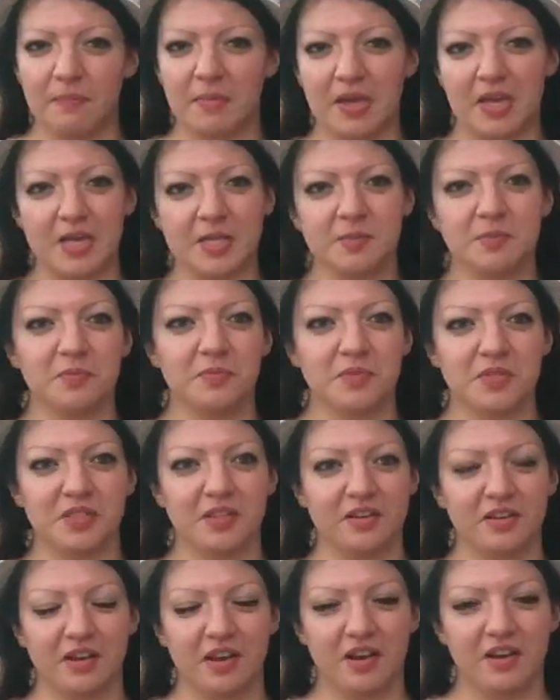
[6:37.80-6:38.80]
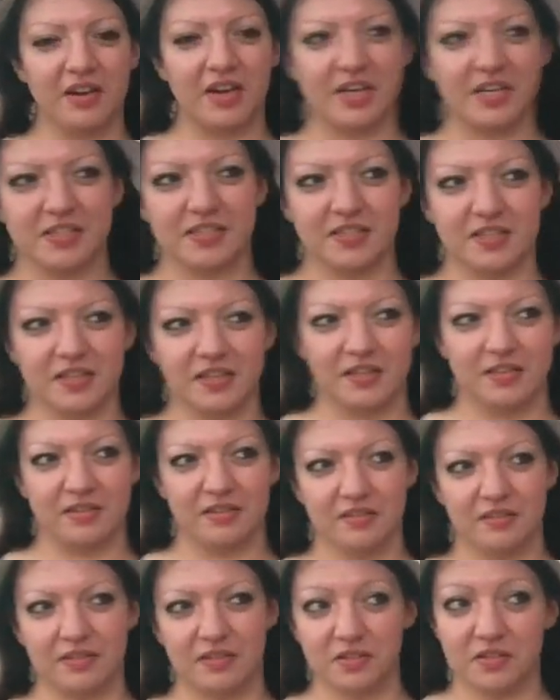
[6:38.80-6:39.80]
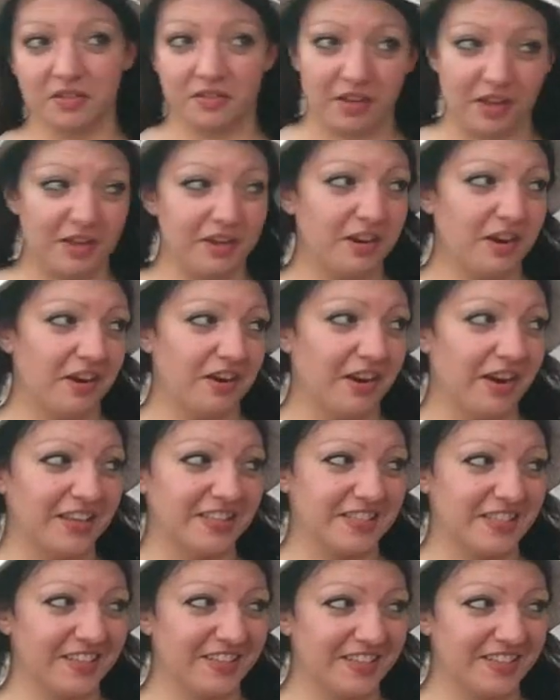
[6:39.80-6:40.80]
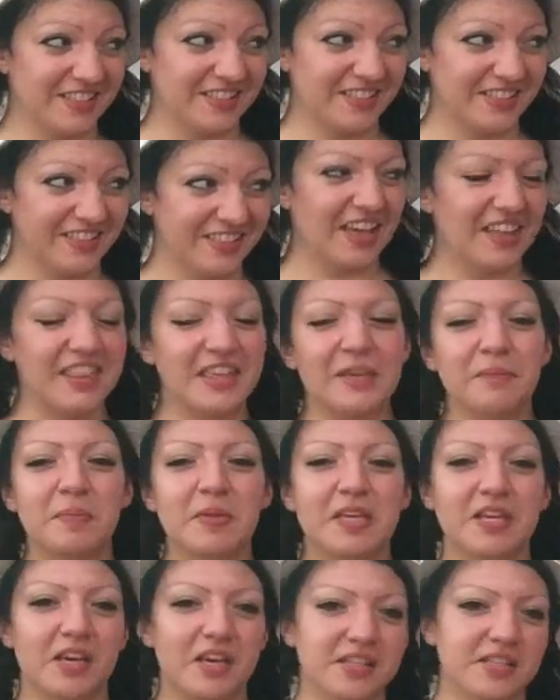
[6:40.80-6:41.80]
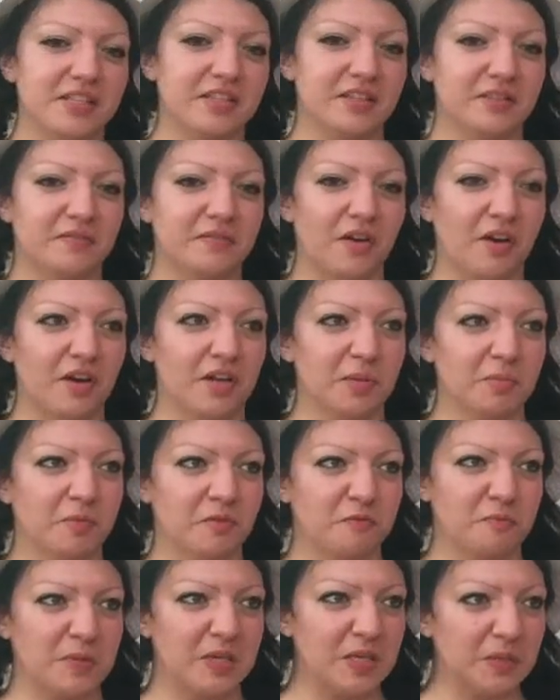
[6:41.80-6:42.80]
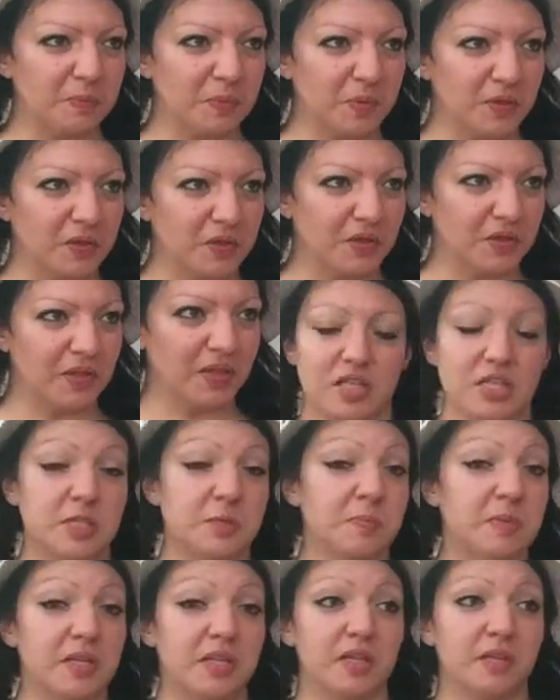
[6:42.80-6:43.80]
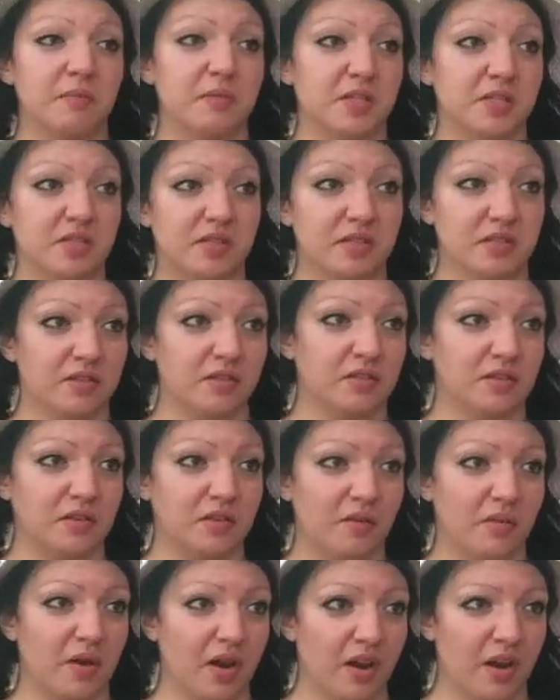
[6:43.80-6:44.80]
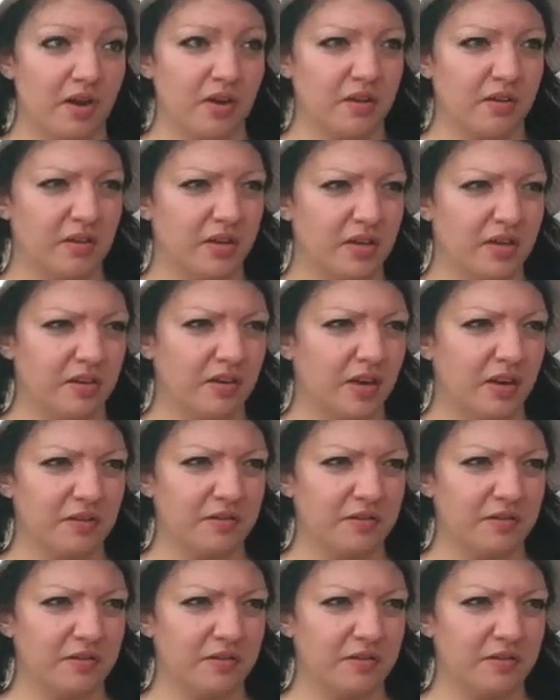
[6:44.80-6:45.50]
And my husband was in a car accident. There's a lot of car accidents. I think because of the volume of people, the speed limit's, you know, higher here.